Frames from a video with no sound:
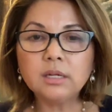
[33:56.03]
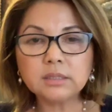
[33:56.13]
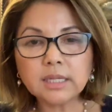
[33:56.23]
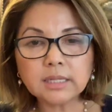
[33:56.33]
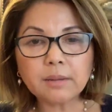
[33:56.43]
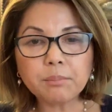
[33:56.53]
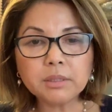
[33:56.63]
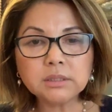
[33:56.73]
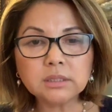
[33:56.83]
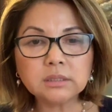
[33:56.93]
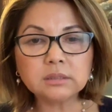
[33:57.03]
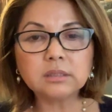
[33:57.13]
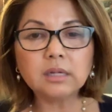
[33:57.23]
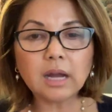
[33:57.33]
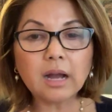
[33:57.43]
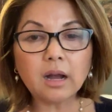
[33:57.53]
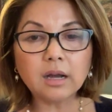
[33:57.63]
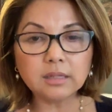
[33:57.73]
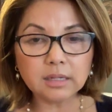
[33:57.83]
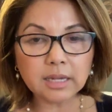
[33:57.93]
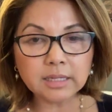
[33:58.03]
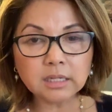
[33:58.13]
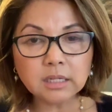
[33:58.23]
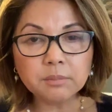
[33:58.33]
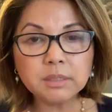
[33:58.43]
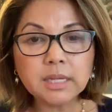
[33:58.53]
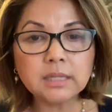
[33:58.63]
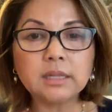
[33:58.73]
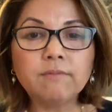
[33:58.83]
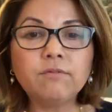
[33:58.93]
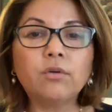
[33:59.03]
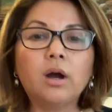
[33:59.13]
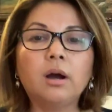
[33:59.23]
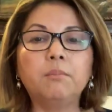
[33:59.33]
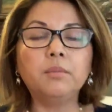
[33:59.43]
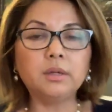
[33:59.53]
take that person and eliminate them from,